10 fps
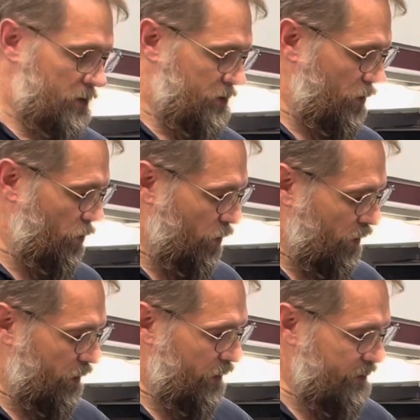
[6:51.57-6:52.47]
So we're
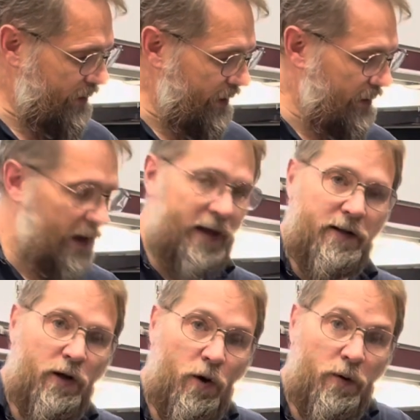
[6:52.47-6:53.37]
going to take that
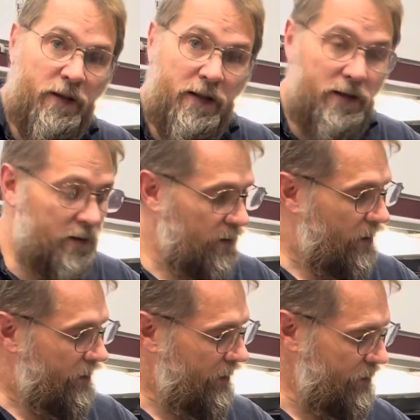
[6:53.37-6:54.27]
and go with it.
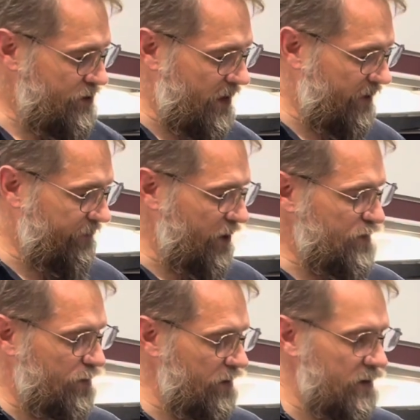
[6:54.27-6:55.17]
Now I just got to finish
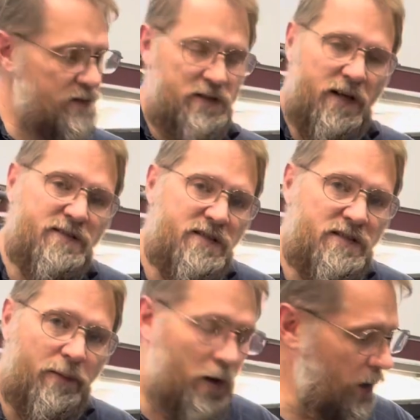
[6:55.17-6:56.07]
putting the exhaust
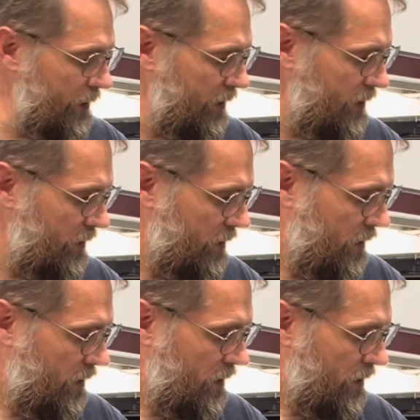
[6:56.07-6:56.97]
system on it,
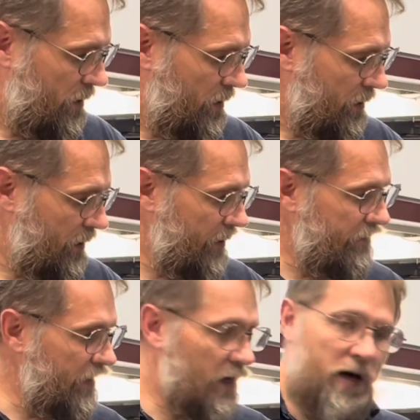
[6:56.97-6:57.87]
get
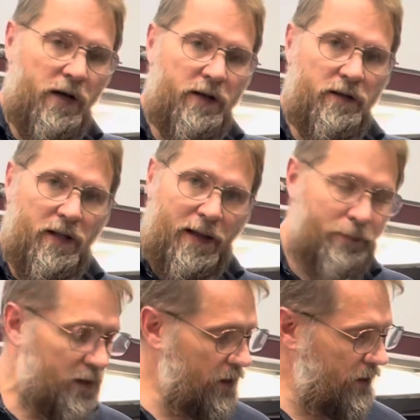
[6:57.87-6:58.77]
everything hung and
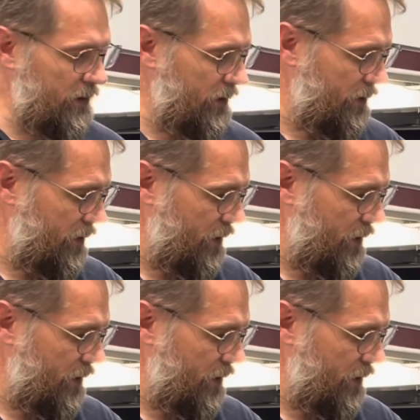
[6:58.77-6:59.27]
clamped again, and